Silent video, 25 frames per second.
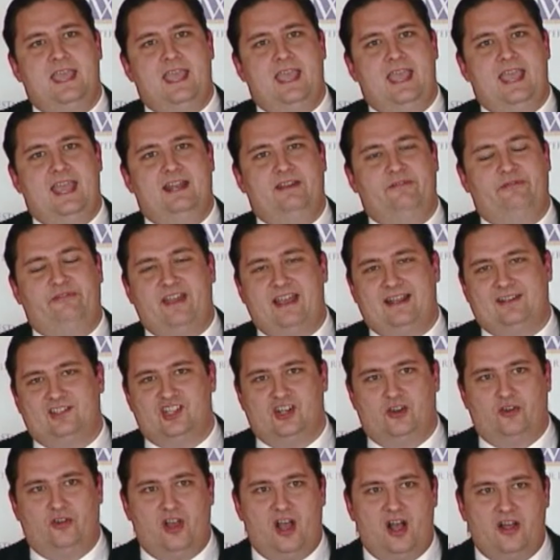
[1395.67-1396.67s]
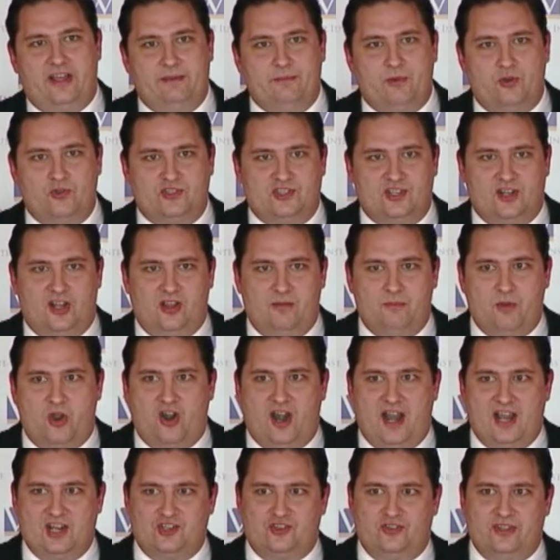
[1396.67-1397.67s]
And in fact, General Ali Mohsen Al-Amar
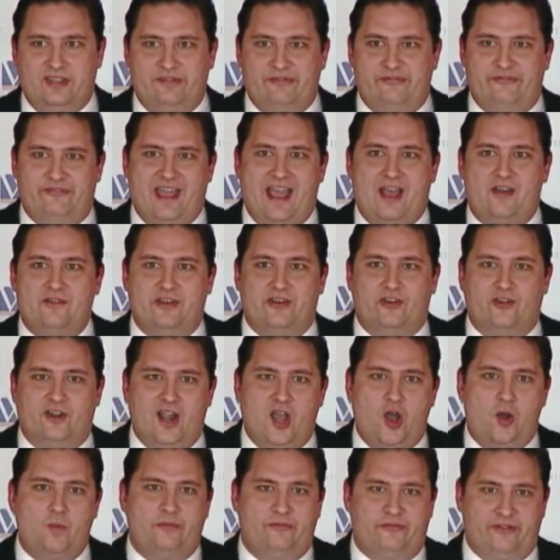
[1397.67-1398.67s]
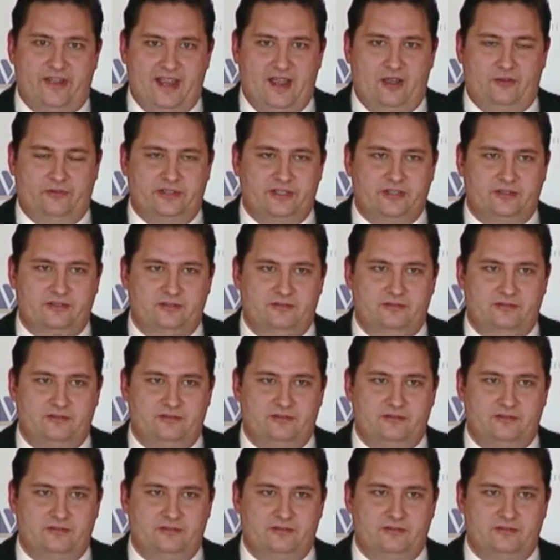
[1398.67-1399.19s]
actually founded or helped found